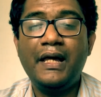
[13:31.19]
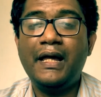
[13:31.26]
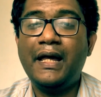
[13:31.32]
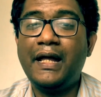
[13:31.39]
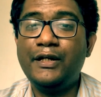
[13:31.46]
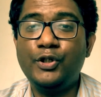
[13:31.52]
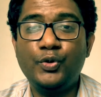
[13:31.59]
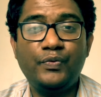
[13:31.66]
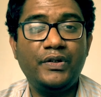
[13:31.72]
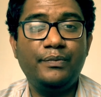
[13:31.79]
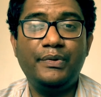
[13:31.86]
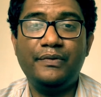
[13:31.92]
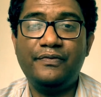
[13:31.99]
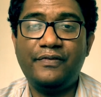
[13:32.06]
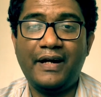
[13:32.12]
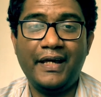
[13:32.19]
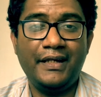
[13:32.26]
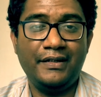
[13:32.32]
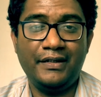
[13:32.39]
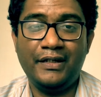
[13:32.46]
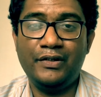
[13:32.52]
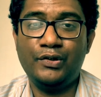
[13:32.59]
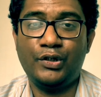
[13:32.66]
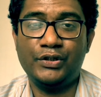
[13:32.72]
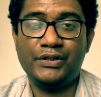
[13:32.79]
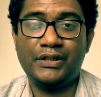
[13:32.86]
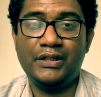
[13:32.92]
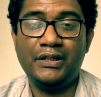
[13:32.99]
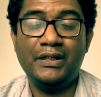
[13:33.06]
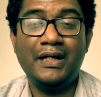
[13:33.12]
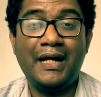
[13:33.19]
and you will be fine in OSCE.